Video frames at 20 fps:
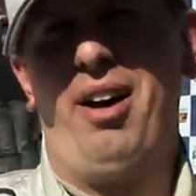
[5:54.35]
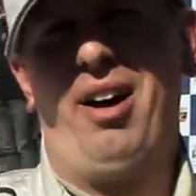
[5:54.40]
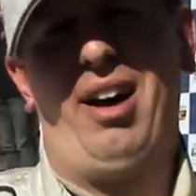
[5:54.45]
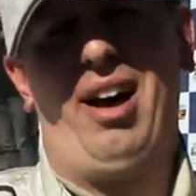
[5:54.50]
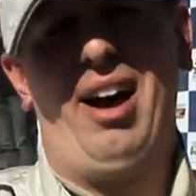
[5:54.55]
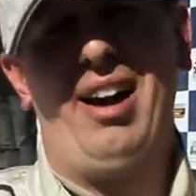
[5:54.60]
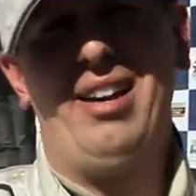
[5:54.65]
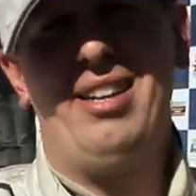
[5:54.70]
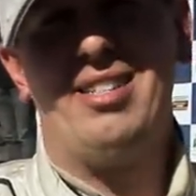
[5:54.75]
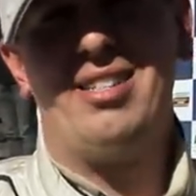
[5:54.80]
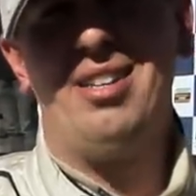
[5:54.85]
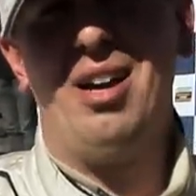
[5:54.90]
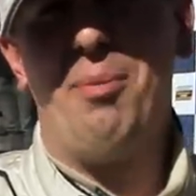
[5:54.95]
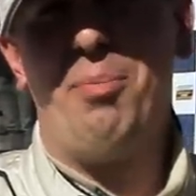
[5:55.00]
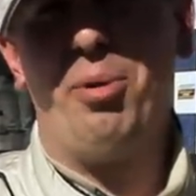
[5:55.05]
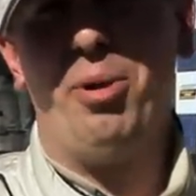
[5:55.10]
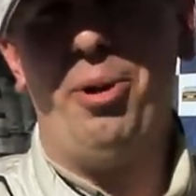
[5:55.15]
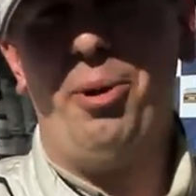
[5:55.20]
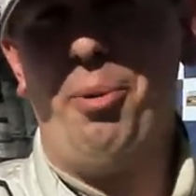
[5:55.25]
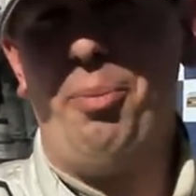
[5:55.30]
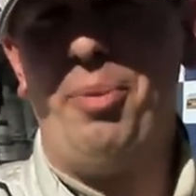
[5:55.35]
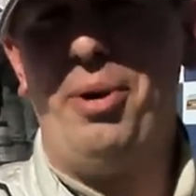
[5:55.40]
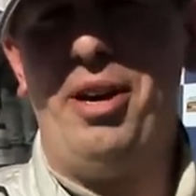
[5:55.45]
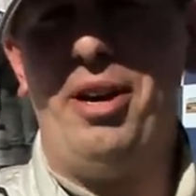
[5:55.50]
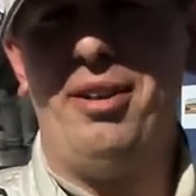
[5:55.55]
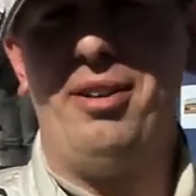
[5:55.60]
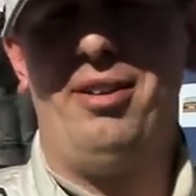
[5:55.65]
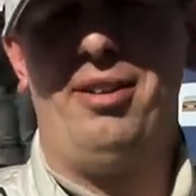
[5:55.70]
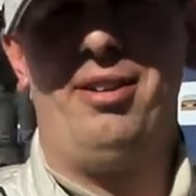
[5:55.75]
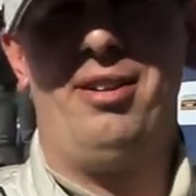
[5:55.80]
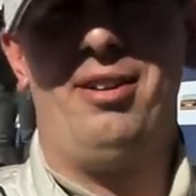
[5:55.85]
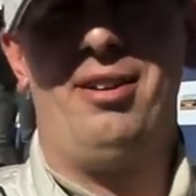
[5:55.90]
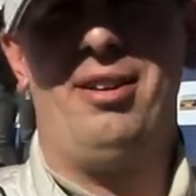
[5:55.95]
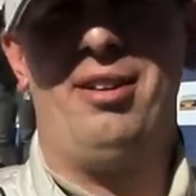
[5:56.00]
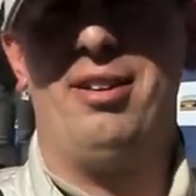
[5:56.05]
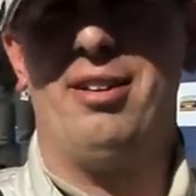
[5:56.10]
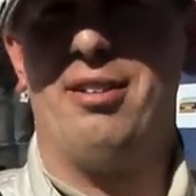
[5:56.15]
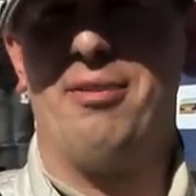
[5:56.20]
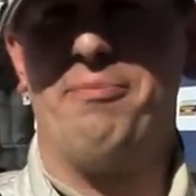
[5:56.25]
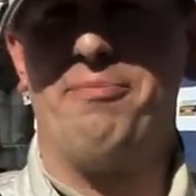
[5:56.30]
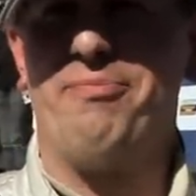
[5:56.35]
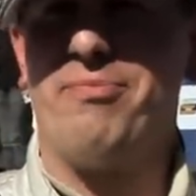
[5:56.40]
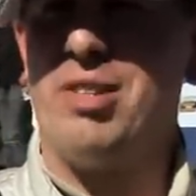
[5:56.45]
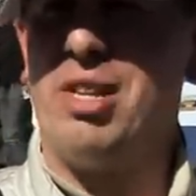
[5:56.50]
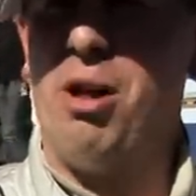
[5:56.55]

I eased up a little bit, and uh, you